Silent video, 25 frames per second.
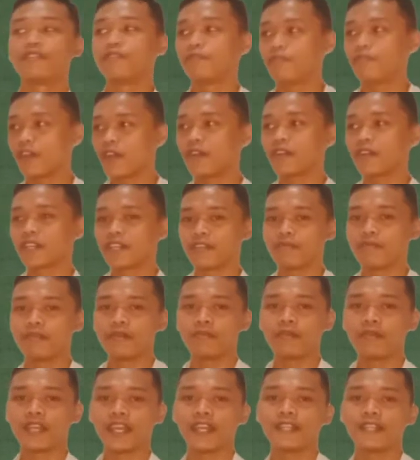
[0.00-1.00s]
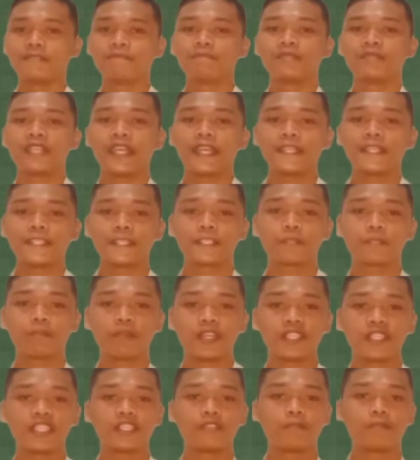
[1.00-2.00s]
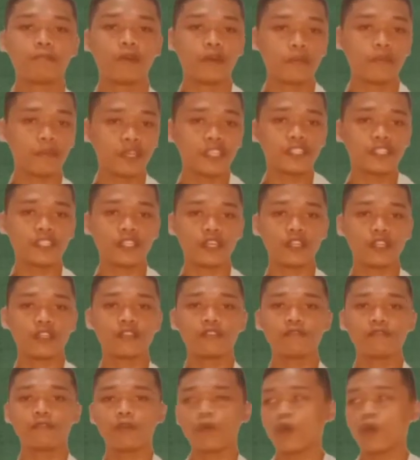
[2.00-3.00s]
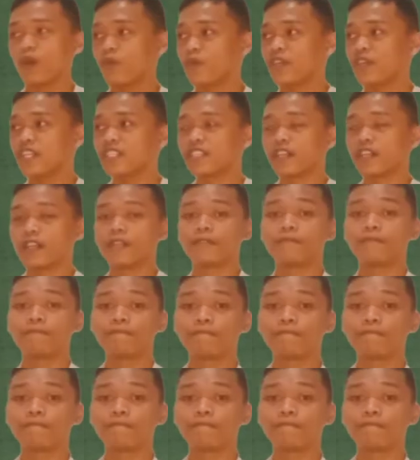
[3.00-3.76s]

Very good, Vivian. It expresses permission. For what reason?